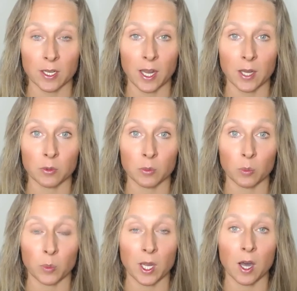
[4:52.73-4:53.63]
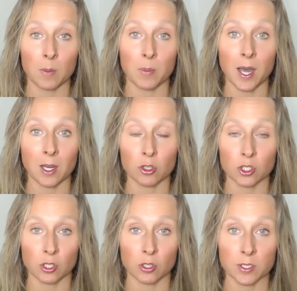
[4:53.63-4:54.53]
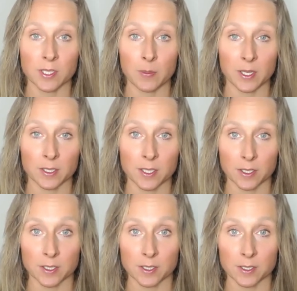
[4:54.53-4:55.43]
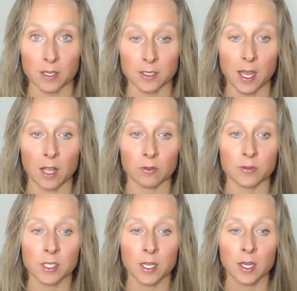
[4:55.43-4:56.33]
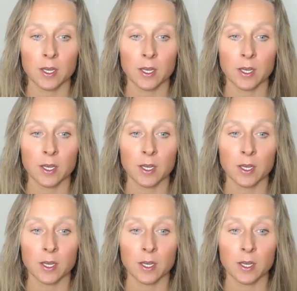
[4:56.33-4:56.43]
And again, we are biological semiconductors ourselves.